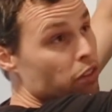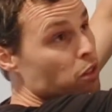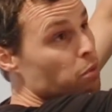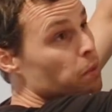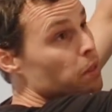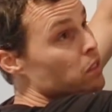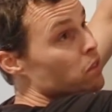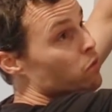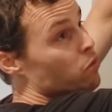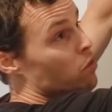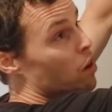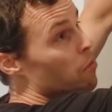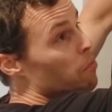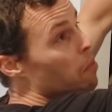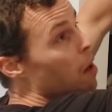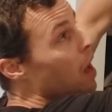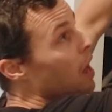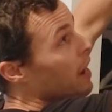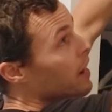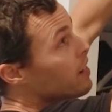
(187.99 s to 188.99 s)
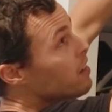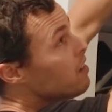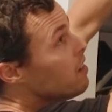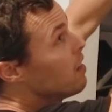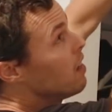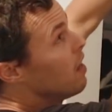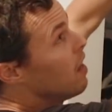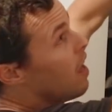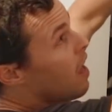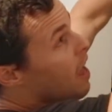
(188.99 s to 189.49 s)
inch piece of rough pine,
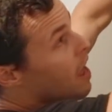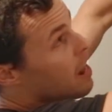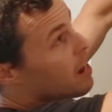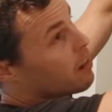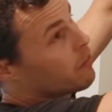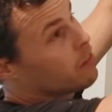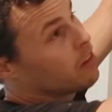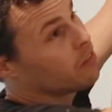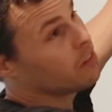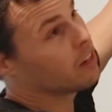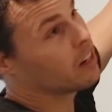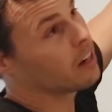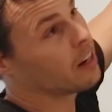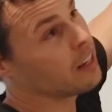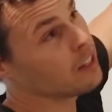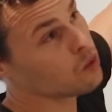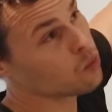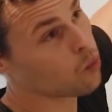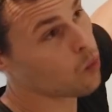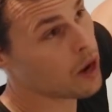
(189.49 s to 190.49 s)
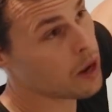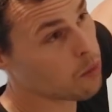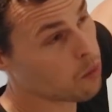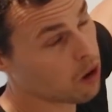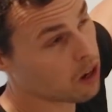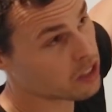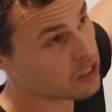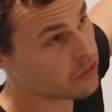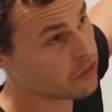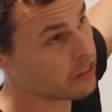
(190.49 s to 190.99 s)
and I've given it a nice
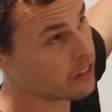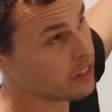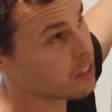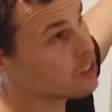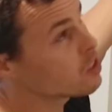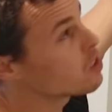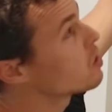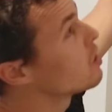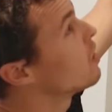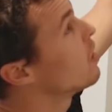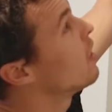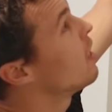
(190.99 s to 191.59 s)
whitewash finish.